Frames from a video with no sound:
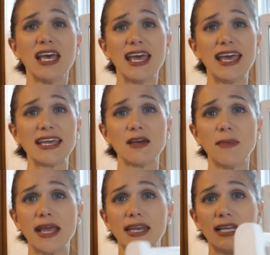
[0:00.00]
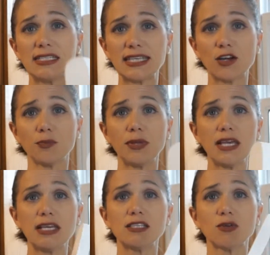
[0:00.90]
It can make a nice
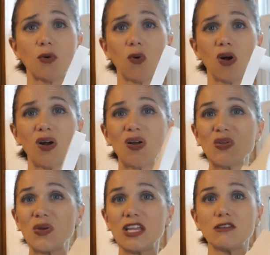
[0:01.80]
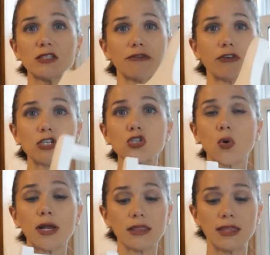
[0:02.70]
centerpiece, or you can use it for
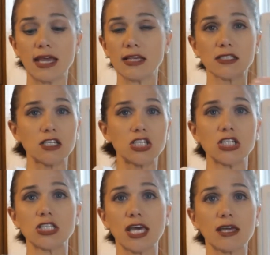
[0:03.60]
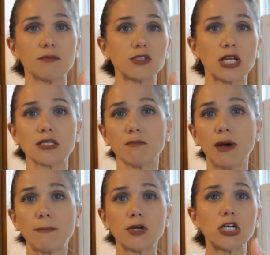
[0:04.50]
storing things such as like salt and
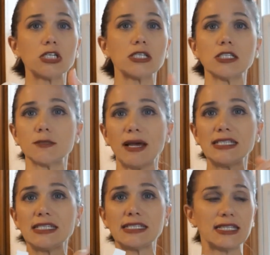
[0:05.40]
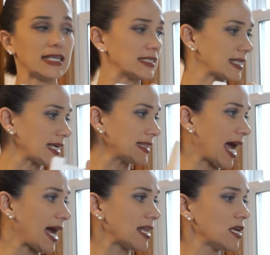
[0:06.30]
peppers and spices and things like
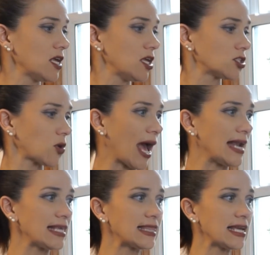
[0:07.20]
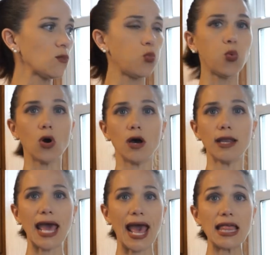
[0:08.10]
that. So anything
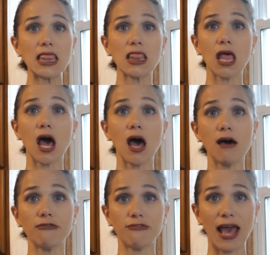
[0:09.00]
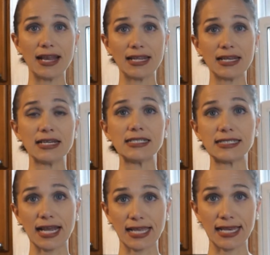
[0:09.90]
wood, I love finding
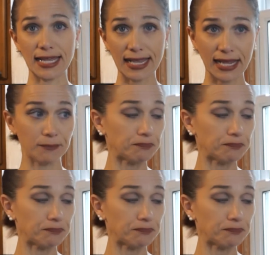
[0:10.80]
secondhand.